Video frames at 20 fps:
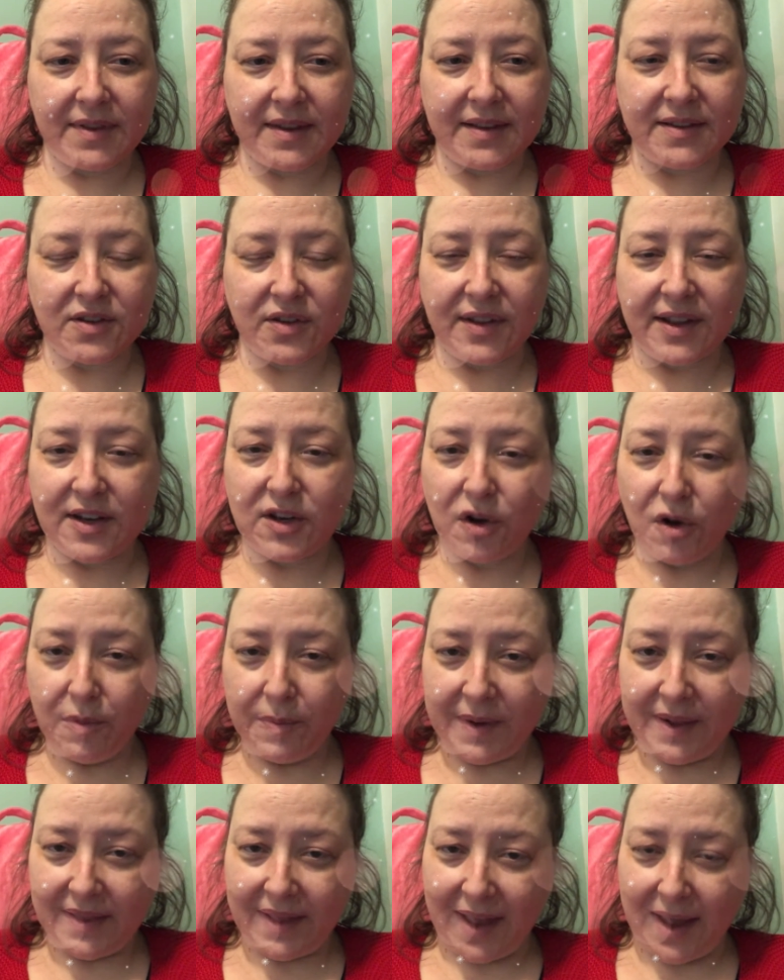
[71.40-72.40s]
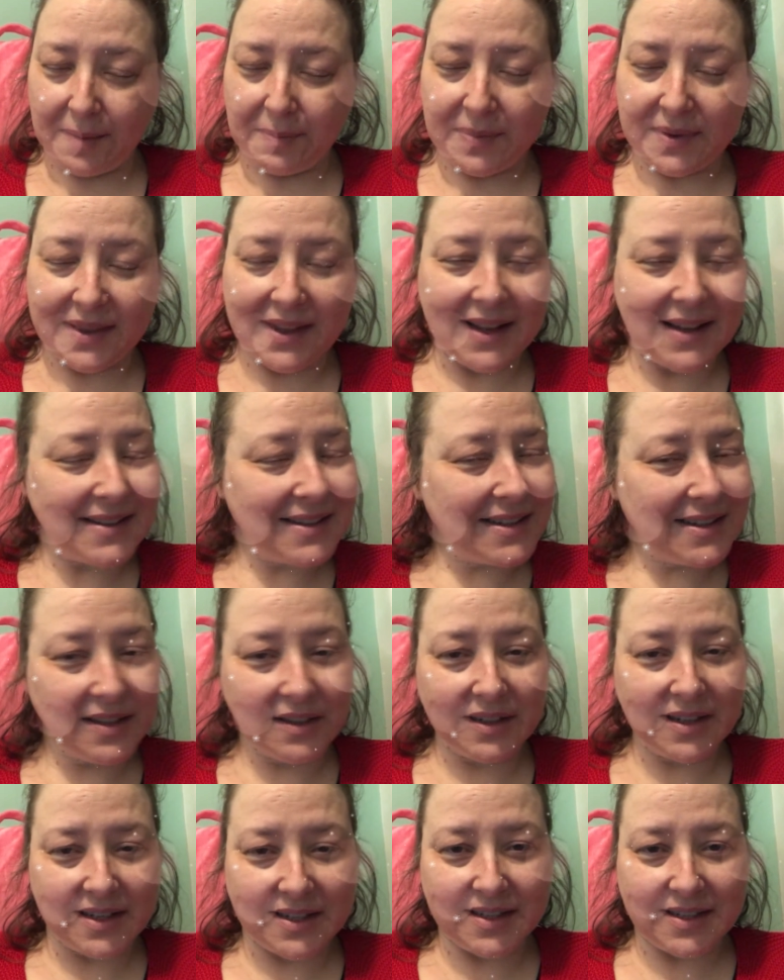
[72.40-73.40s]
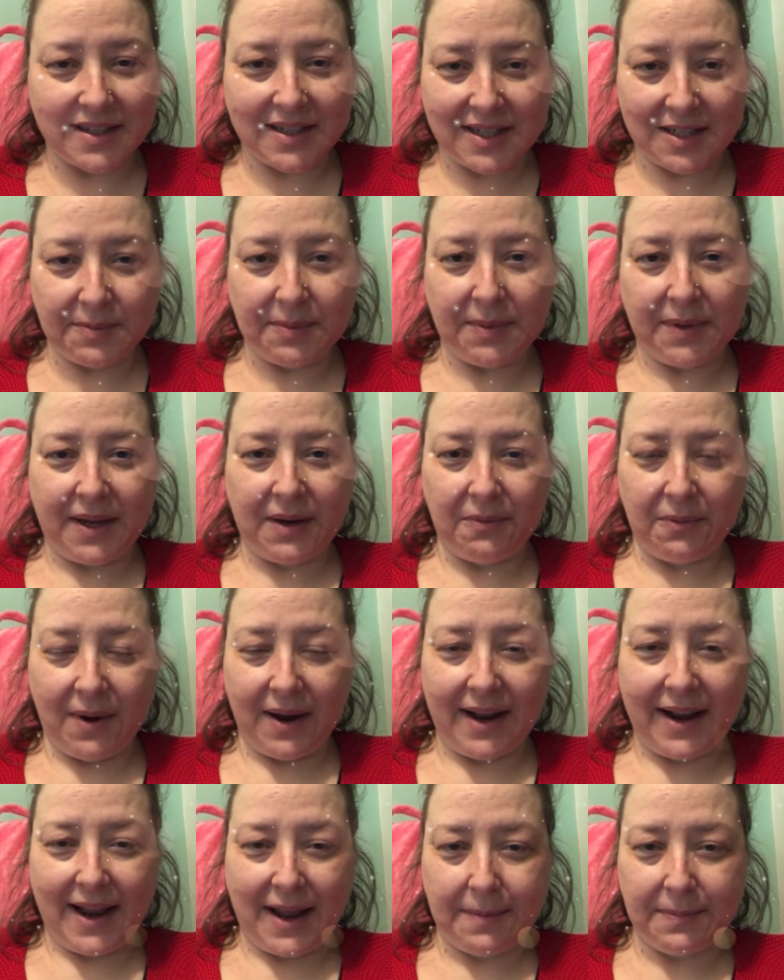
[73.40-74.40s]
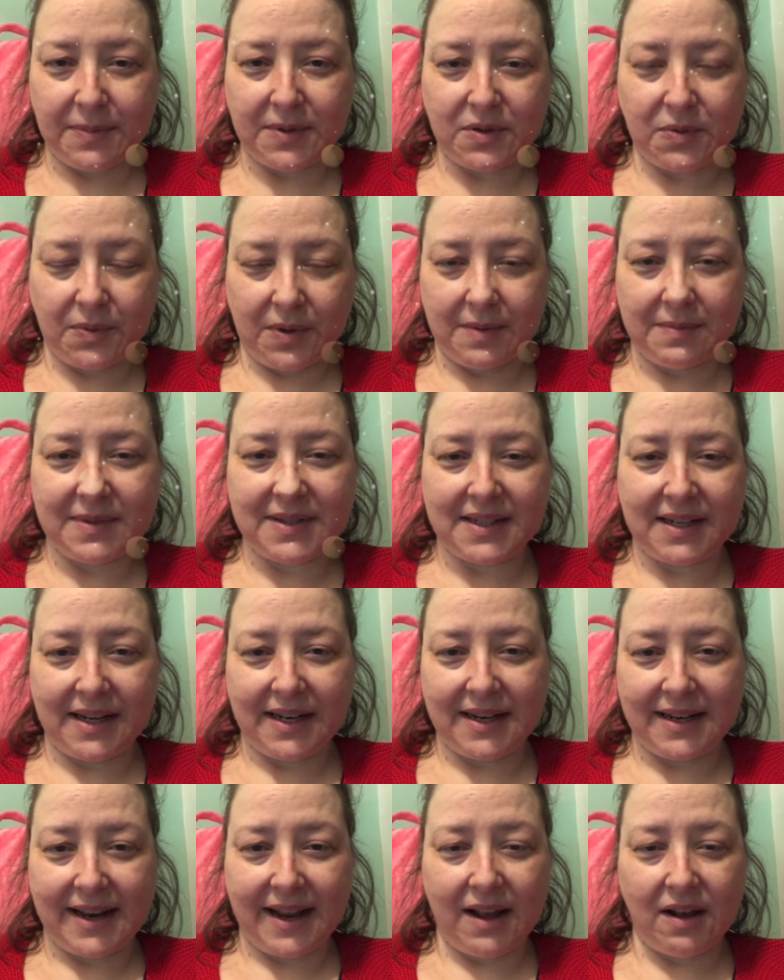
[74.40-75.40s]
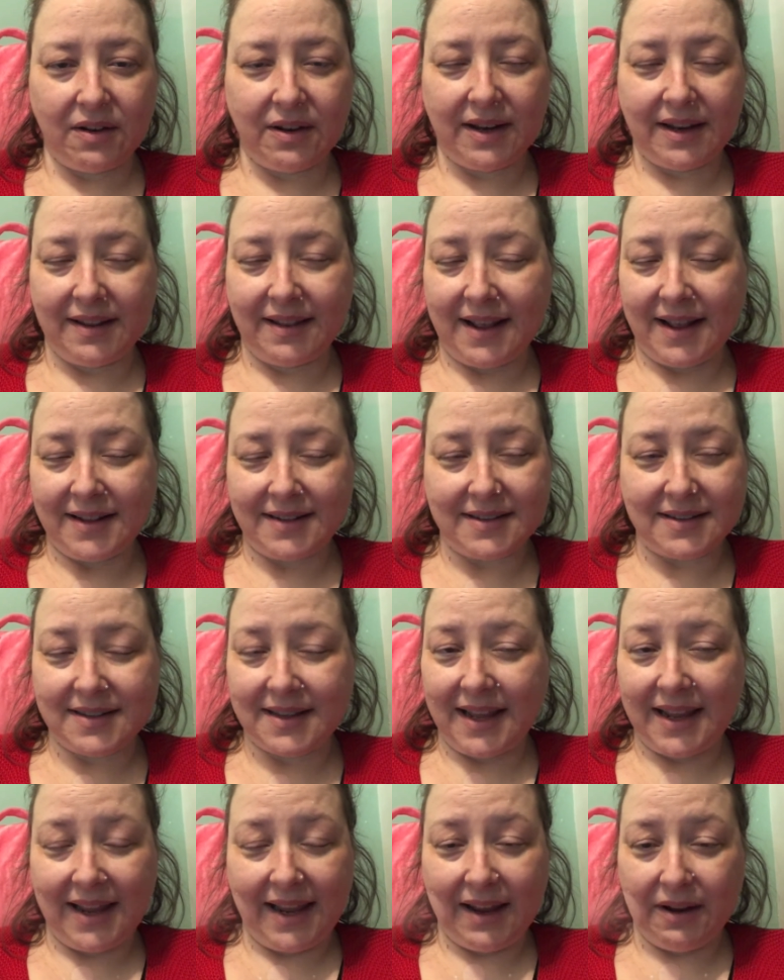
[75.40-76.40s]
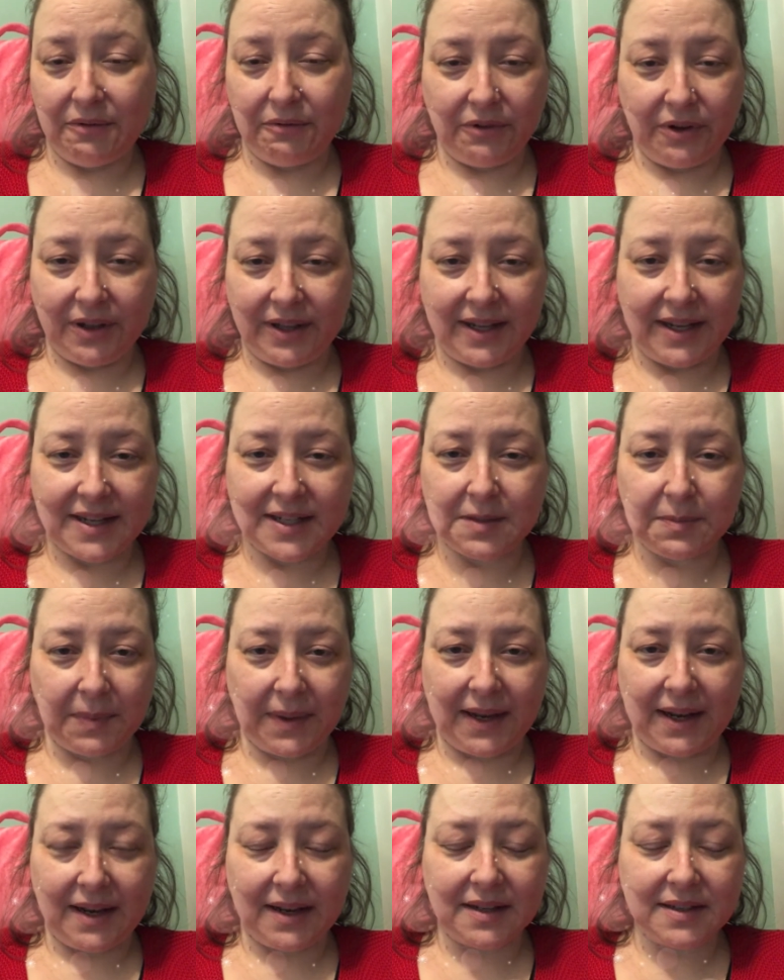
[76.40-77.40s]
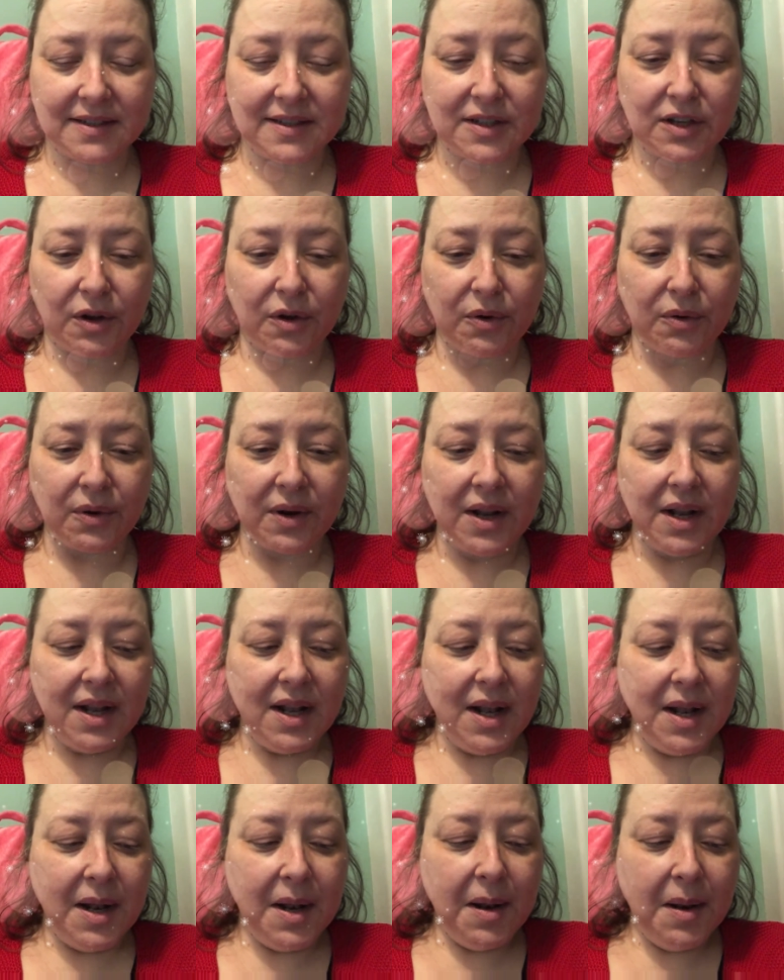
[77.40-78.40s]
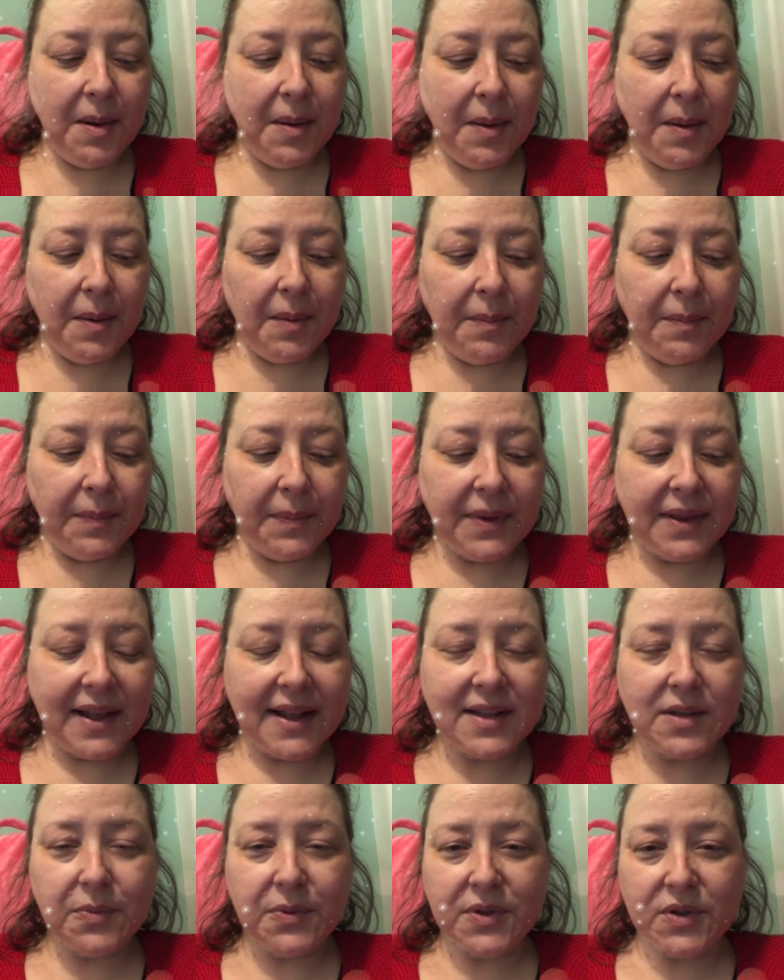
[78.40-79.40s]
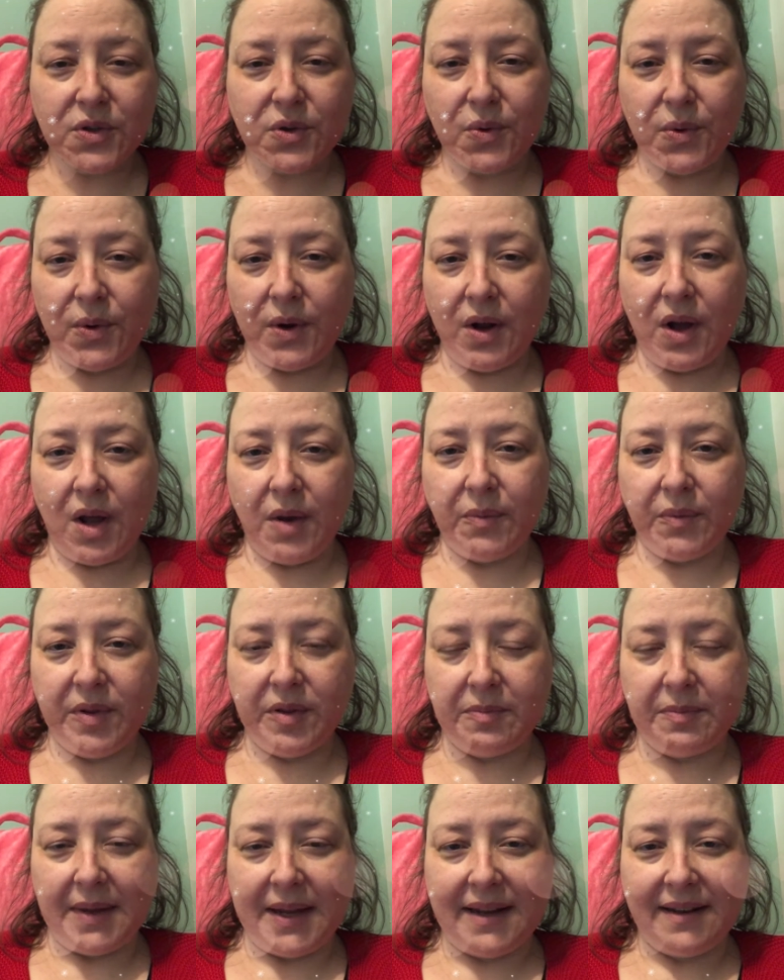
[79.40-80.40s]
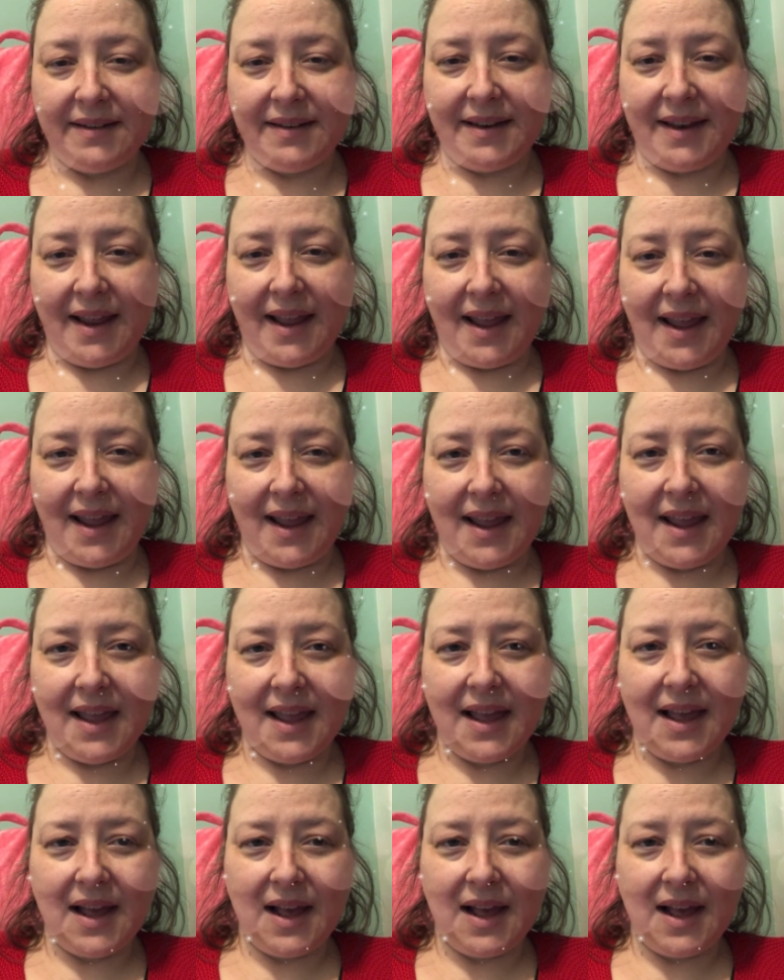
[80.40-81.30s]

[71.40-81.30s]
So they told me that, but that still doesn't explain why it happens when I'm sitting down, and that's, they can't really explain it. So, but that's what's going on with me today.